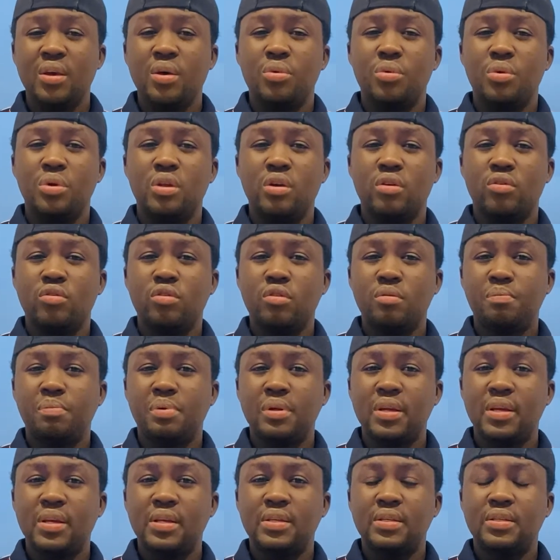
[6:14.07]
With the role
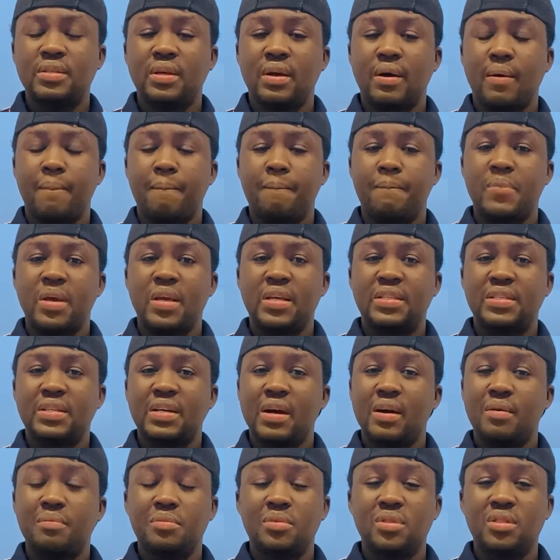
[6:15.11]
plays, it
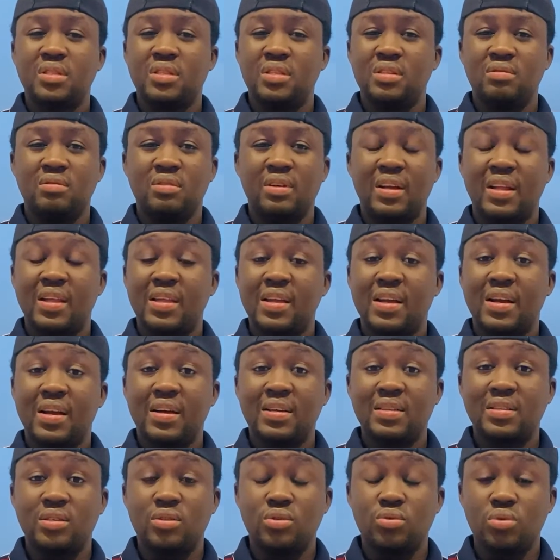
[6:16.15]
comes in clinical
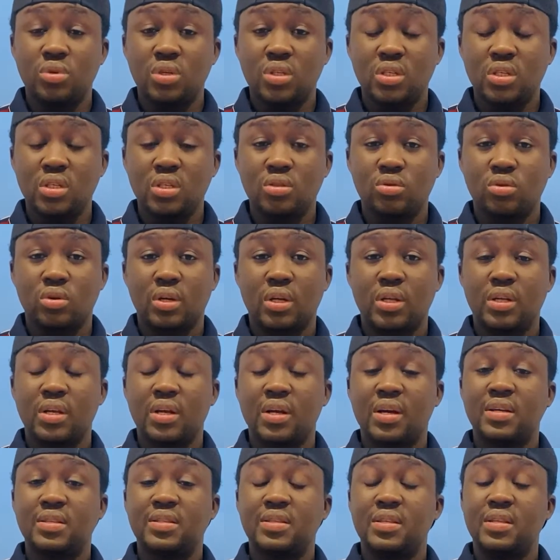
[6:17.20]
situations or
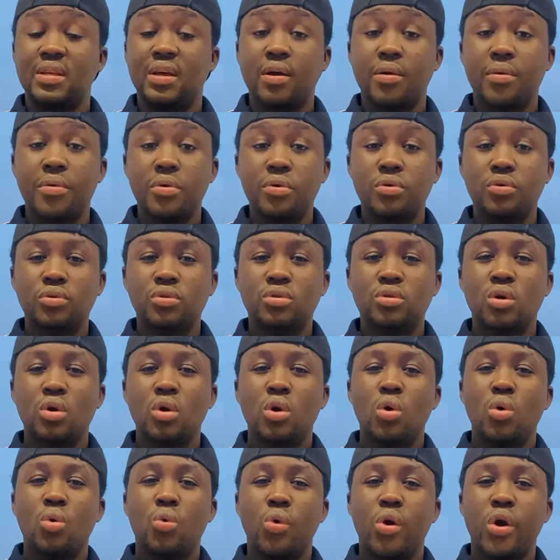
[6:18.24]
clinical scenarios
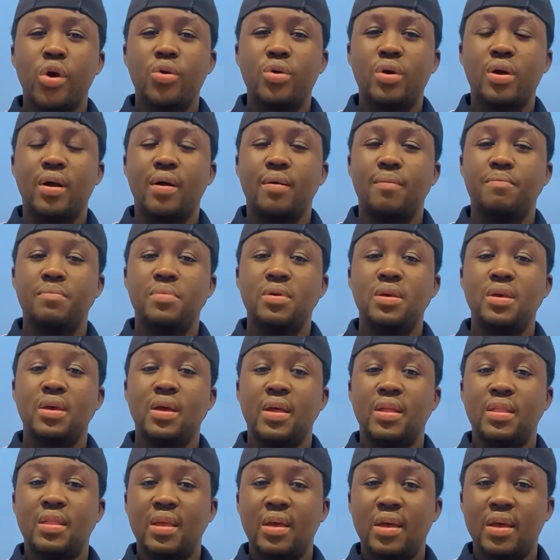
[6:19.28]
where you can be a
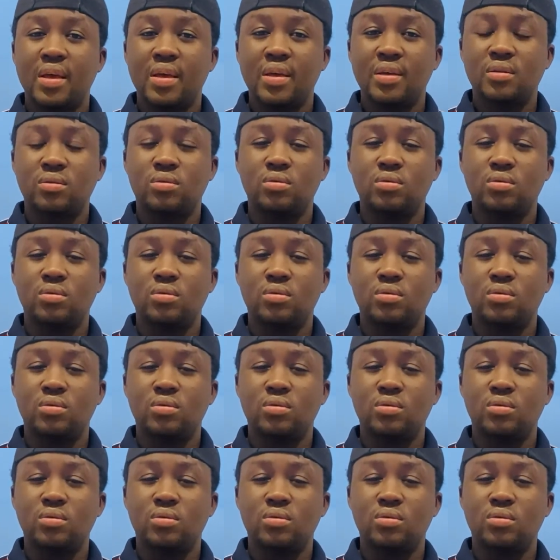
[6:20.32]
nurse,